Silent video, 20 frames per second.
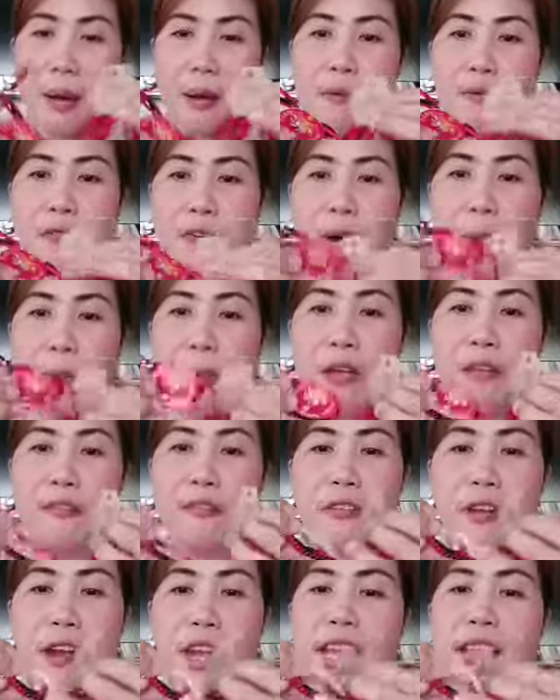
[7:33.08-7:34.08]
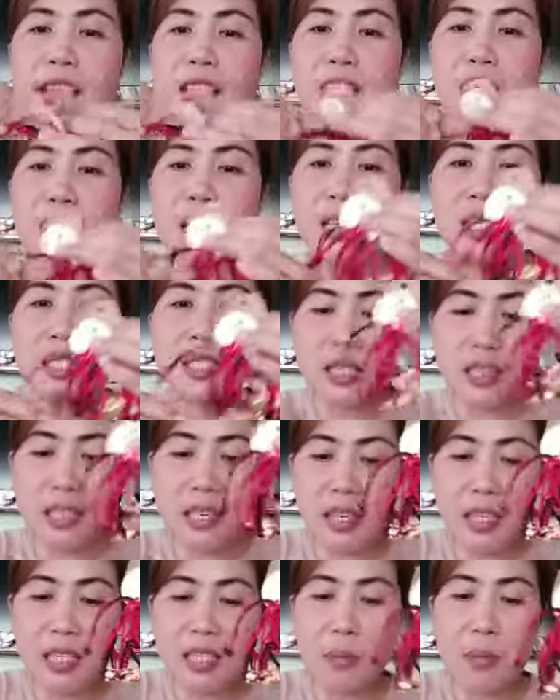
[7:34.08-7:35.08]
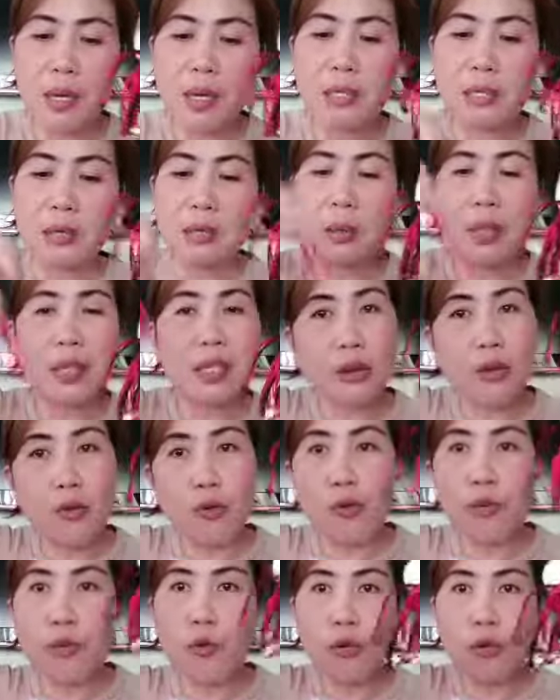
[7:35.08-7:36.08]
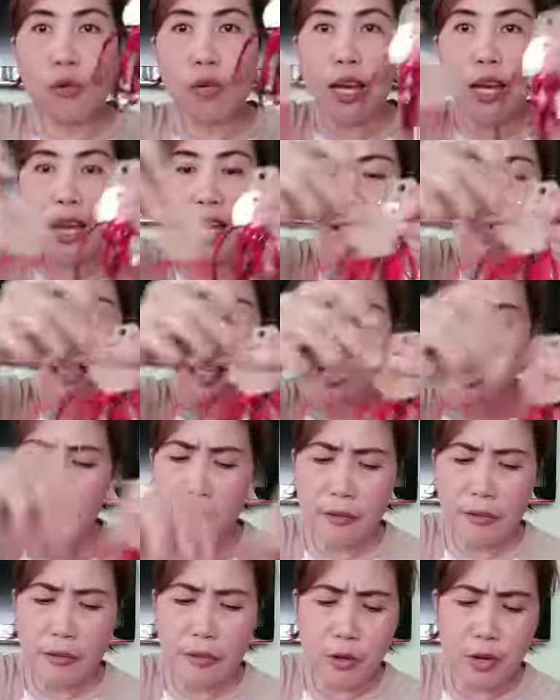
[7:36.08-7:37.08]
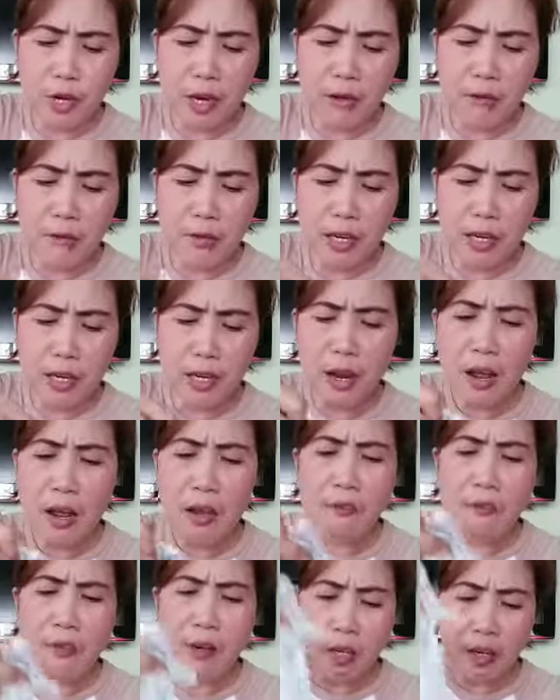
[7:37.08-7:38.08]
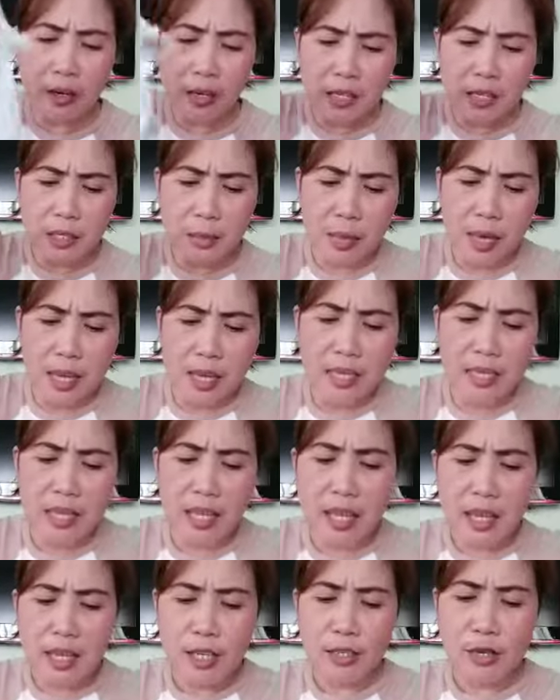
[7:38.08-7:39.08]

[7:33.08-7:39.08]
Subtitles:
for my friends this Christmas. Pasalubong ko na and then gift ko na for Christmas.